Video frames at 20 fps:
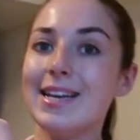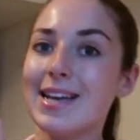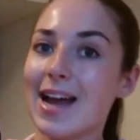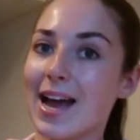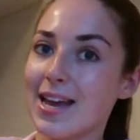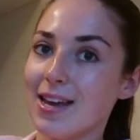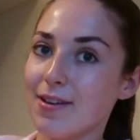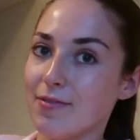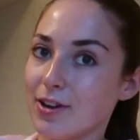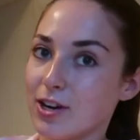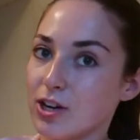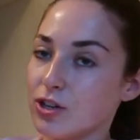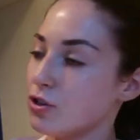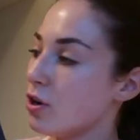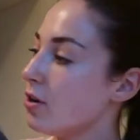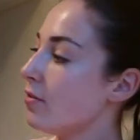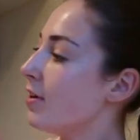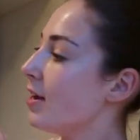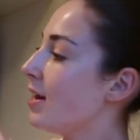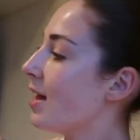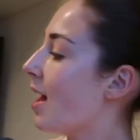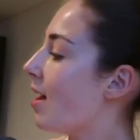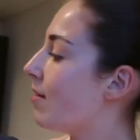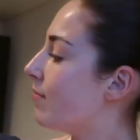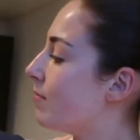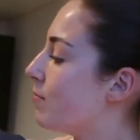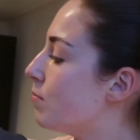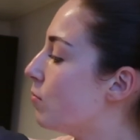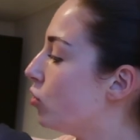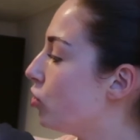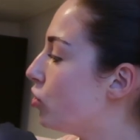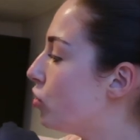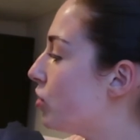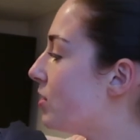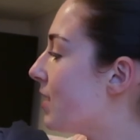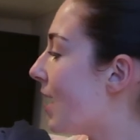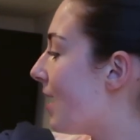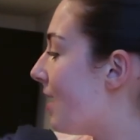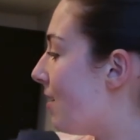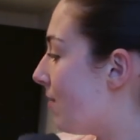navy. I don't really have much
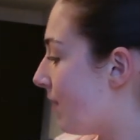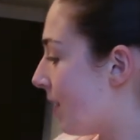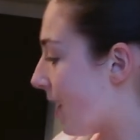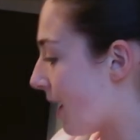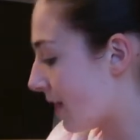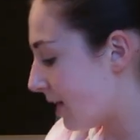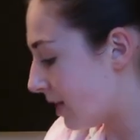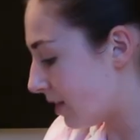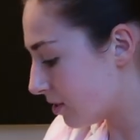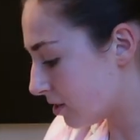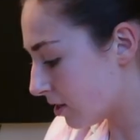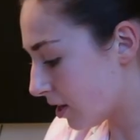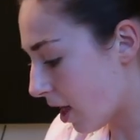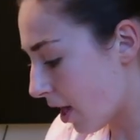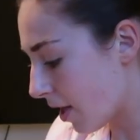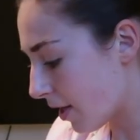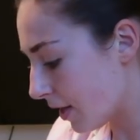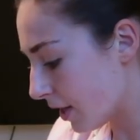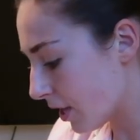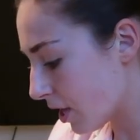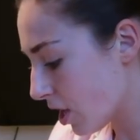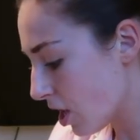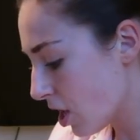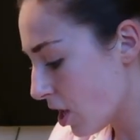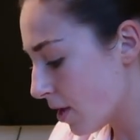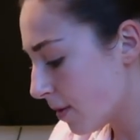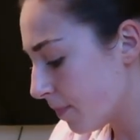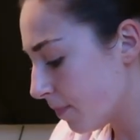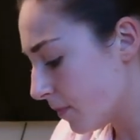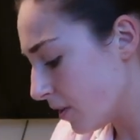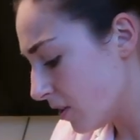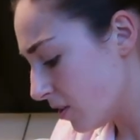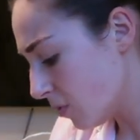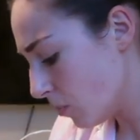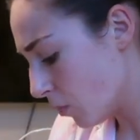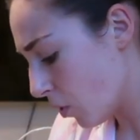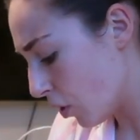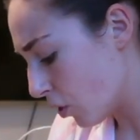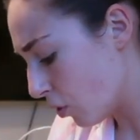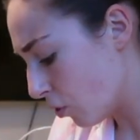navy. And it's like, is it
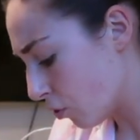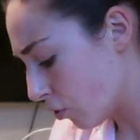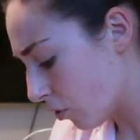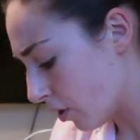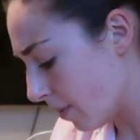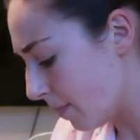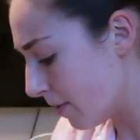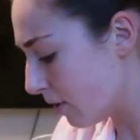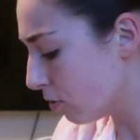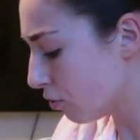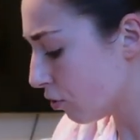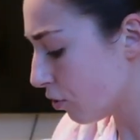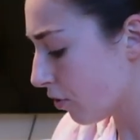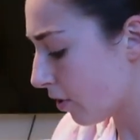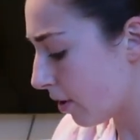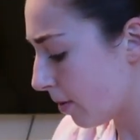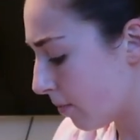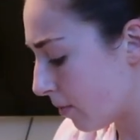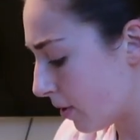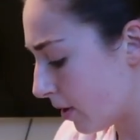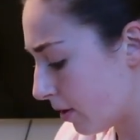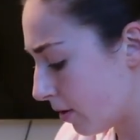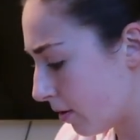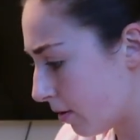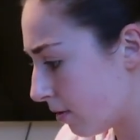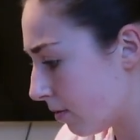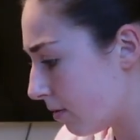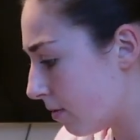white or cream? It looked cream when,